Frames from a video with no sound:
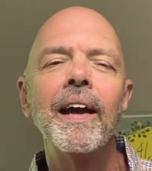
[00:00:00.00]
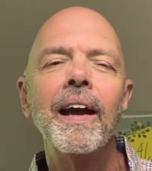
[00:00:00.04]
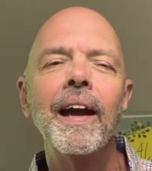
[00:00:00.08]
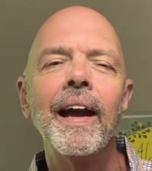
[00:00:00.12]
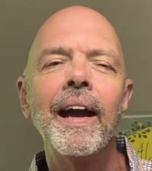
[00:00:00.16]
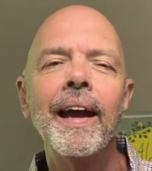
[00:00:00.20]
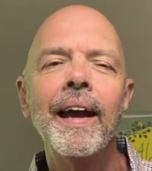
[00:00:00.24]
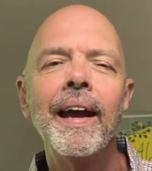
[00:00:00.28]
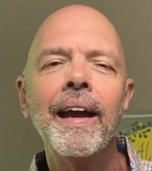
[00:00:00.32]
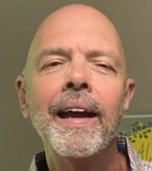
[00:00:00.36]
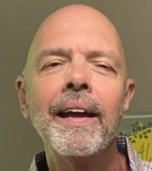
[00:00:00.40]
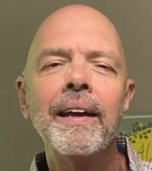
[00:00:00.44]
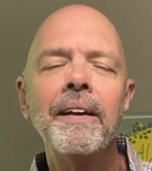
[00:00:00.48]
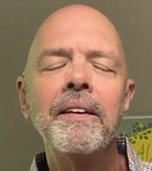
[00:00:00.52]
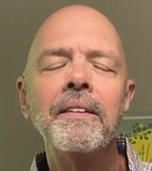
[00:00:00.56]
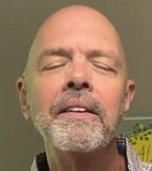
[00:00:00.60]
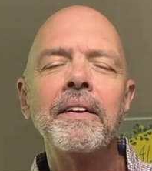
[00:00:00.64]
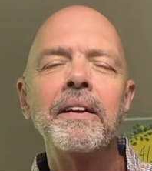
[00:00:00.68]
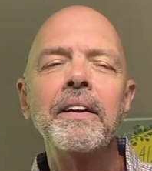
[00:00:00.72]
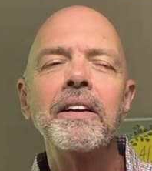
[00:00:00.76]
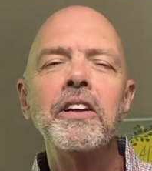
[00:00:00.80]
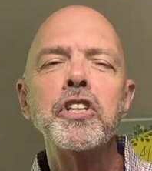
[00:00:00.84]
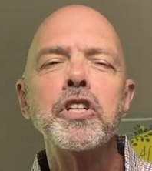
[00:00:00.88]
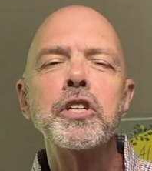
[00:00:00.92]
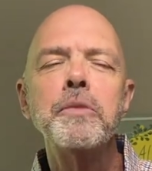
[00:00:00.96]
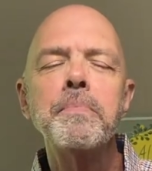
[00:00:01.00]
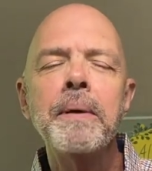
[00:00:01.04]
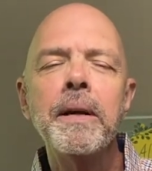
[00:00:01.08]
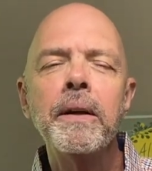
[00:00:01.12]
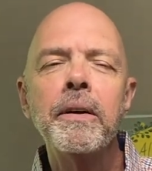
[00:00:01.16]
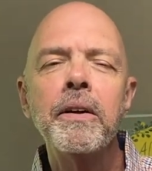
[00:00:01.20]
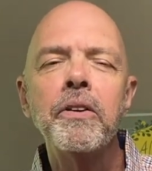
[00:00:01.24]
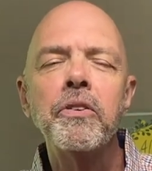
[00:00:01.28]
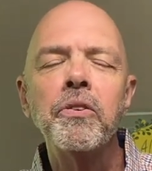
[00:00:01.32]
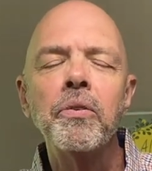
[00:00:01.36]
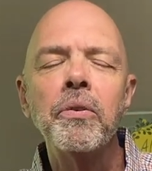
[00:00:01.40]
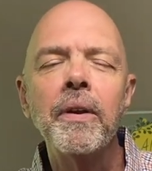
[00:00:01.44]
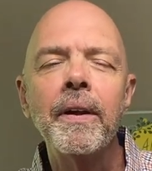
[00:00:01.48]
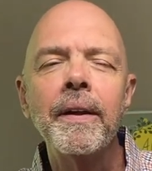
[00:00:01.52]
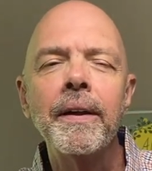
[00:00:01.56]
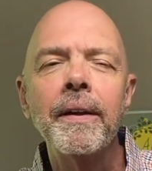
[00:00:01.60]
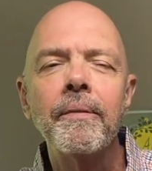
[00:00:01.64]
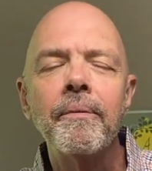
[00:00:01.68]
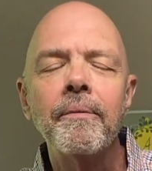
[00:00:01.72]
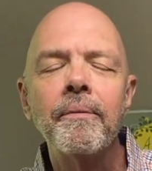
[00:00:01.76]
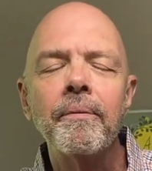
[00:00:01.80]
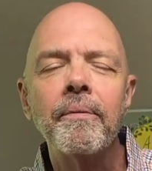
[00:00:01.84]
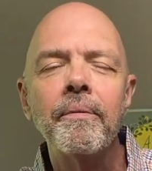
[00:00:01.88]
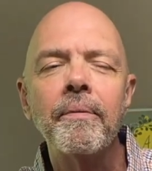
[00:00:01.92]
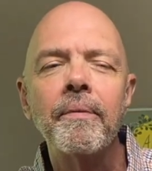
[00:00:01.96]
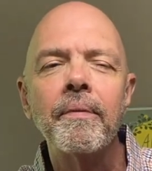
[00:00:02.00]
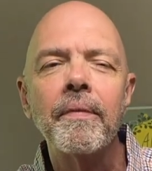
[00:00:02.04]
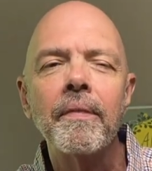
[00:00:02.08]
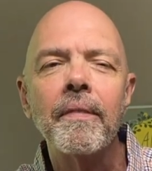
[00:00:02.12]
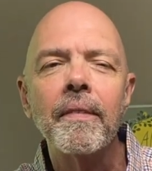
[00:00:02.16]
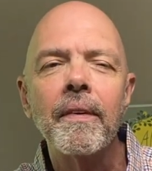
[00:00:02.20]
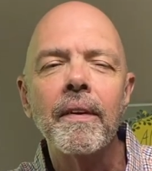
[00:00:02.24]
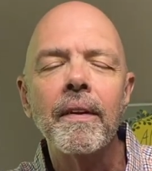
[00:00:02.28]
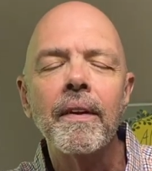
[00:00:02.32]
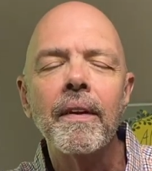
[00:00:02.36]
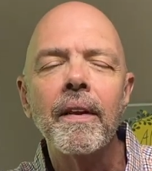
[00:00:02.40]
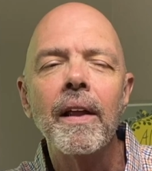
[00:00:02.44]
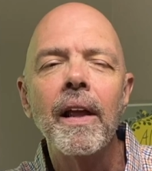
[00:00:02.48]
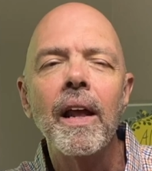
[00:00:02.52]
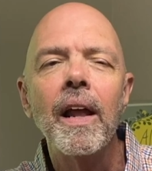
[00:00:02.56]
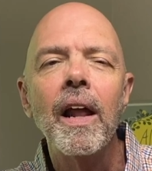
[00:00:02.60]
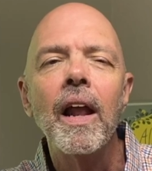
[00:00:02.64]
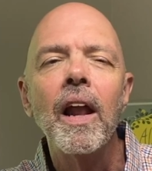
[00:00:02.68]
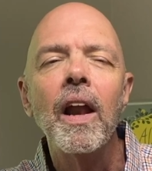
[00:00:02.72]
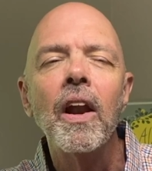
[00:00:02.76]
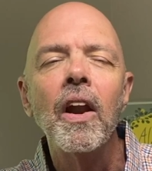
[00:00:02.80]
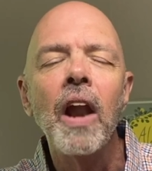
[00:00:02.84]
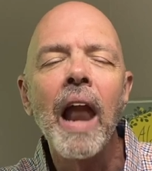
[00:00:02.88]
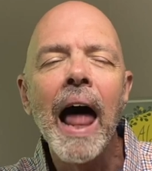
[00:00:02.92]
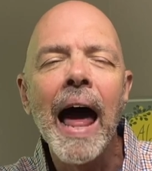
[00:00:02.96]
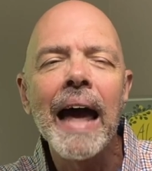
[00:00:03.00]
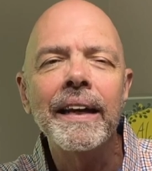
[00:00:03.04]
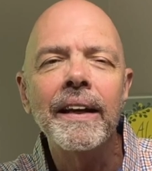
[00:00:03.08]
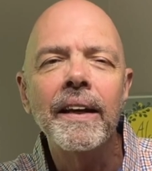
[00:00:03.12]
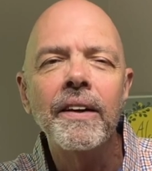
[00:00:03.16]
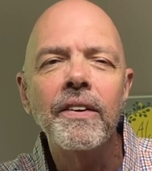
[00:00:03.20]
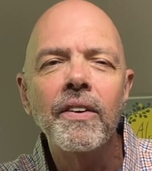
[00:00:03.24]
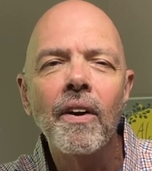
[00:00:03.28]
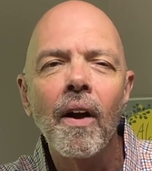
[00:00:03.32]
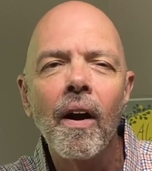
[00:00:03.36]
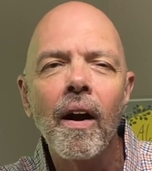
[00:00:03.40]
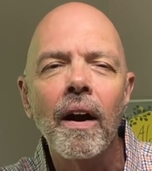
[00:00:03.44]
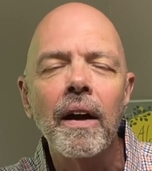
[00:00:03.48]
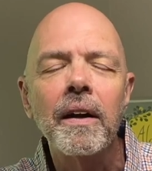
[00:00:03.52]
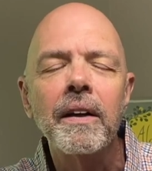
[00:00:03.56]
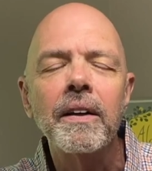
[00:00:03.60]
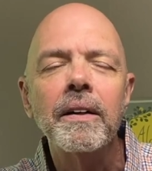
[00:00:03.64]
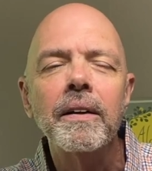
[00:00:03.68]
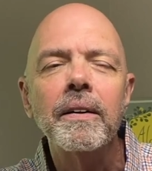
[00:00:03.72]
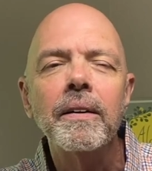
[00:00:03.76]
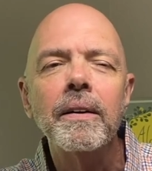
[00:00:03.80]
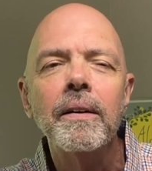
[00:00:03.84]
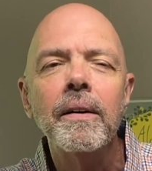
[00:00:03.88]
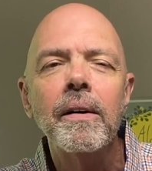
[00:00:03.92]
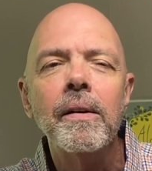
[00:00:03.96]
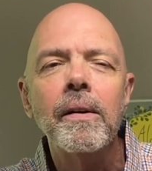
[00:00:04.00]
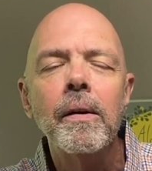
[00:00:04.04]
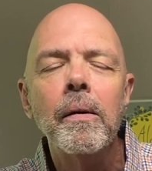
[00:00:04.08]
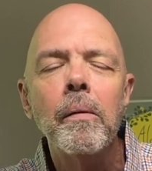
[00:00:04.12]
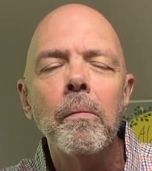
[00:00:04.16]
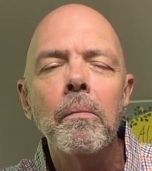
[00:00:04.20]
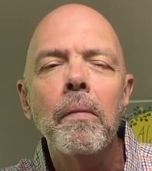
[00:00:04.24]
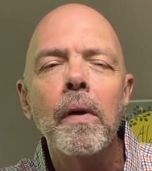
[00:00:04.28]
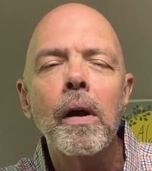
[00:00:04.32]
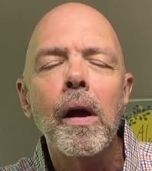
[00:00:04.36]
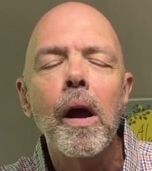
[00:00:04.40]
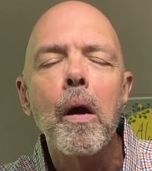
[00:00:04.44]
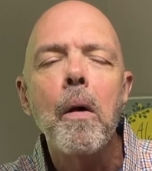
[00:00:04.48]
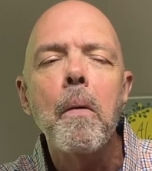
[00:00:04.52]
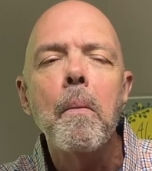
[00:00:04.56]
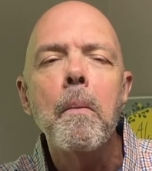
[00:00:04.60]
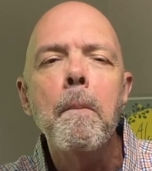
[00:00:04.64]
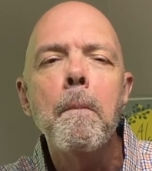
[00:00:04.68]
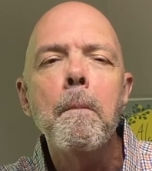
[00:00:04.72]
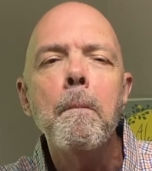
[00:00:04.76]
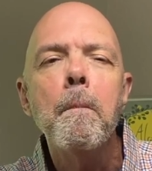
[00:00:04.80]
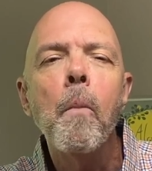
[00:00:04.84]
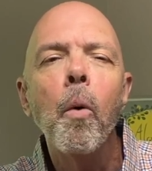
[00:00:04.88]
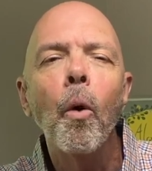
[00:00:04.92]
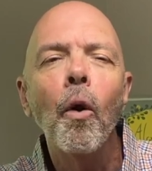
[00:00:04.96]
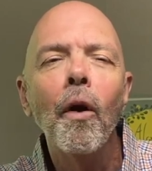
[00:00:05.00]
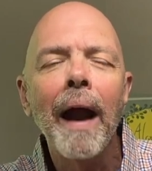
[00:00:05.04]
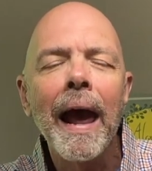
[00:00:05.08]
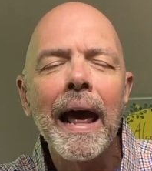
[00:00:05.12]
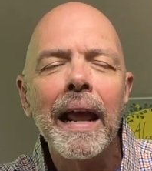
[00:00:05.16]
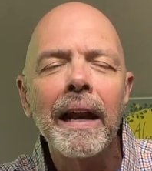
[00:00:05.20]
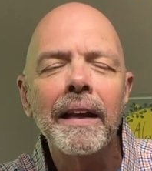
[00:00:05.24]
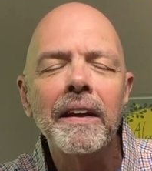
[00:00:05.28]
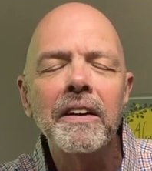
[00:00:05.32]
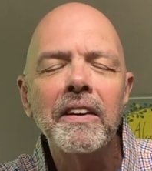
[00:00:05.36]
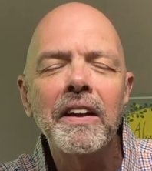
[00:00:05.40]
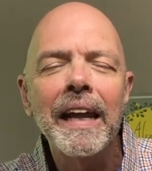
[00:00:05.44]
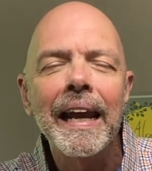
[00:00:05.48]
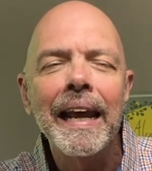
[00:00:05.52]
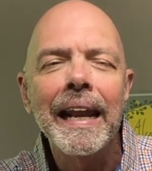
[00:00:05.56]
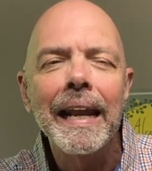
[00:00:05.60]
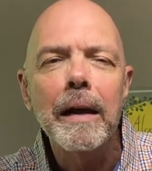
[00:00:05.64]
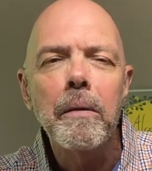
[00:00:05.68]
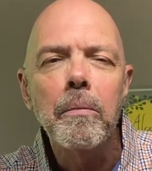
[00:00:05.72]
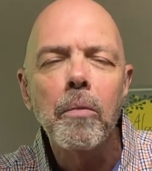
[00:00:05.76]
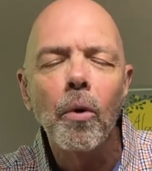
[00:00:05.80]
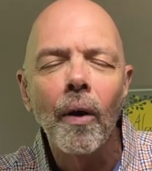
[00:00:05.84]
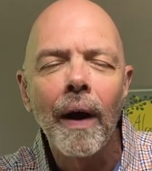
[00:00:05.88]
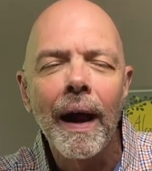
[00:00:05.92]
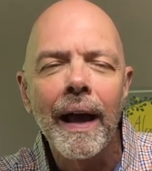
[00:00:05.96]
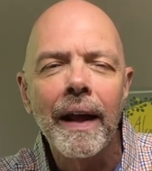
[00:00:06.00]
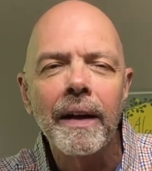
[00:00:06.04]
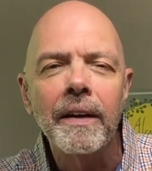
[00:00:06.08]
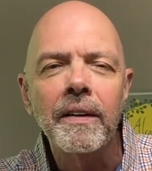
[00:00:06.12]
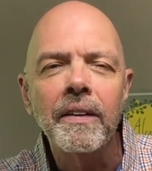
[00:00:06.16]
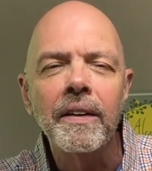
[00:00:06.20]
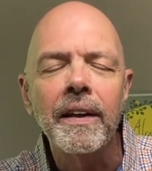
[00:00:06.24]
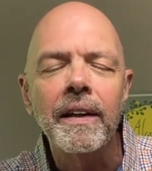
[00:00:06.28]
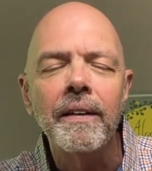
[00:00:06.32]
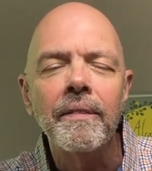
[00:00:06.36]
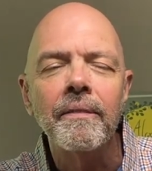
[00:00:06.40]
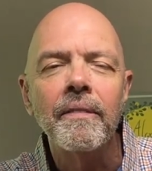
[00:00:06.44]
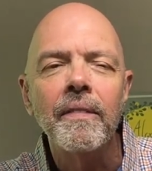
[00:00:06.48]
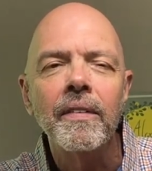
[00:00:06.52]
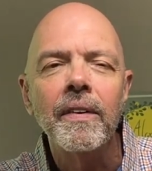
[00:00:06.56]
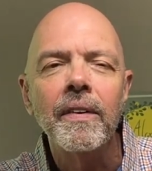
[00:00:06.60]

and spiritually, light and dark, morality and immorality,